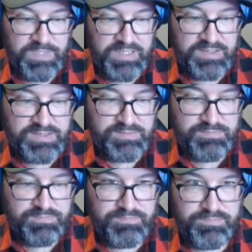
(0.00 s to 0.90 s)
he's
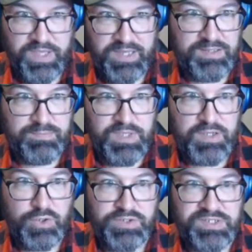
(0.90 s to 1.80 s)
like
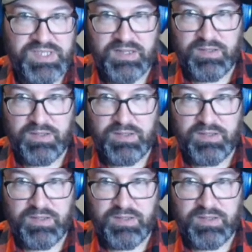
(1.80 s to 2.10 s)
he could just get in